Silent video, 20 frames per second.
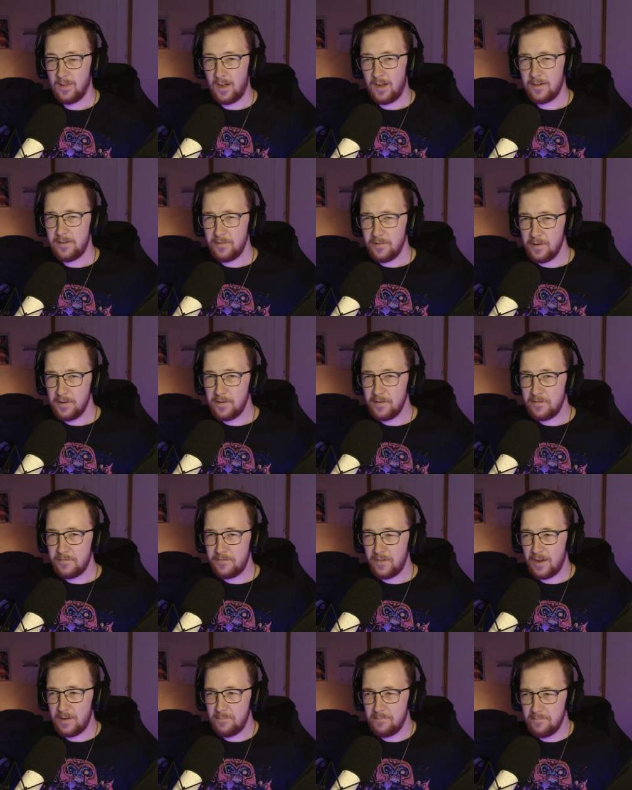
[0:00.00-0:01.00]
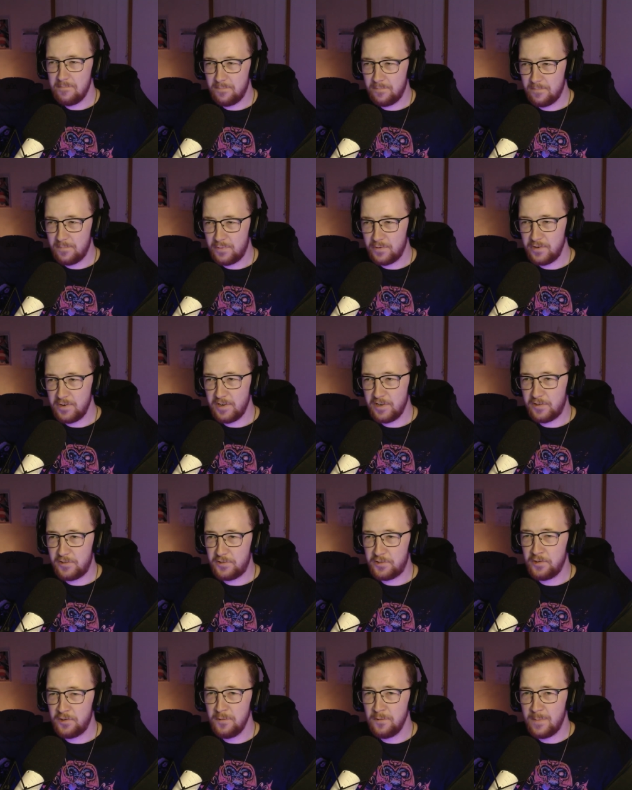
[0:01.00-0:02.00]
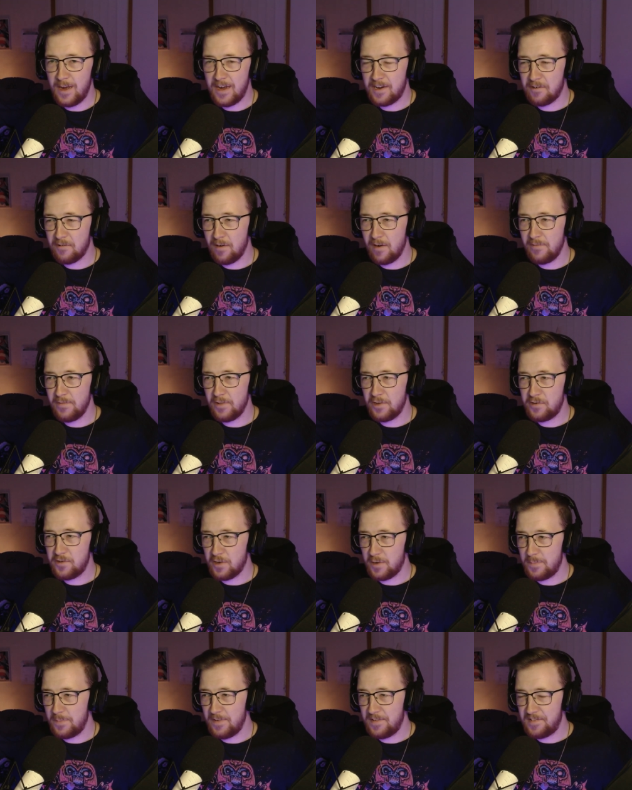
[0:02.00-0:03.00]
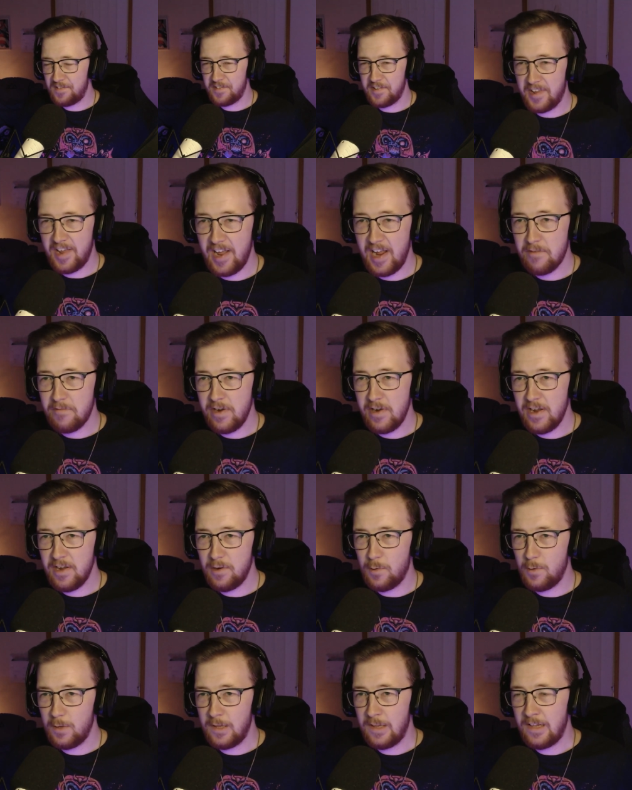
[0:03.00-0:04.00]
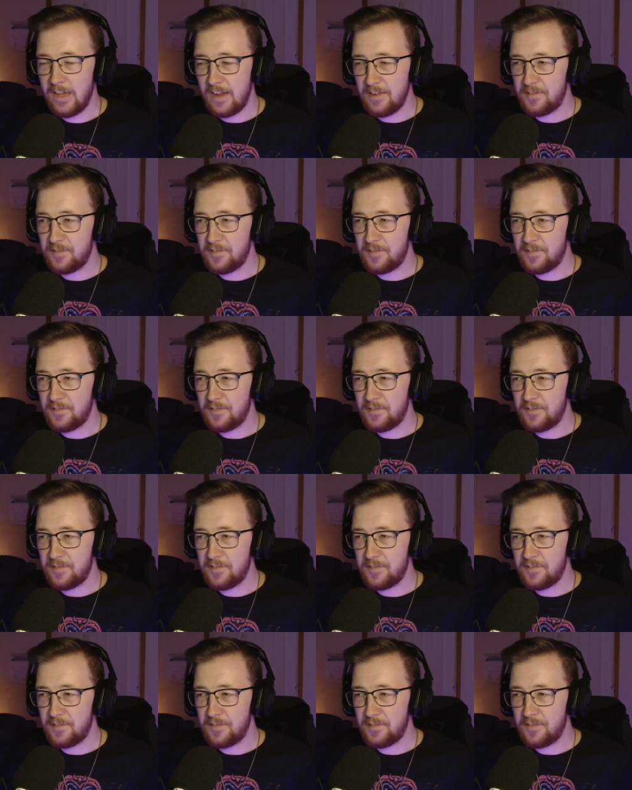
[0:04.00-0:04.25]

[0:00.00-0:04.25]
I don't know if um, putting Chewbacca over the top is scarier or less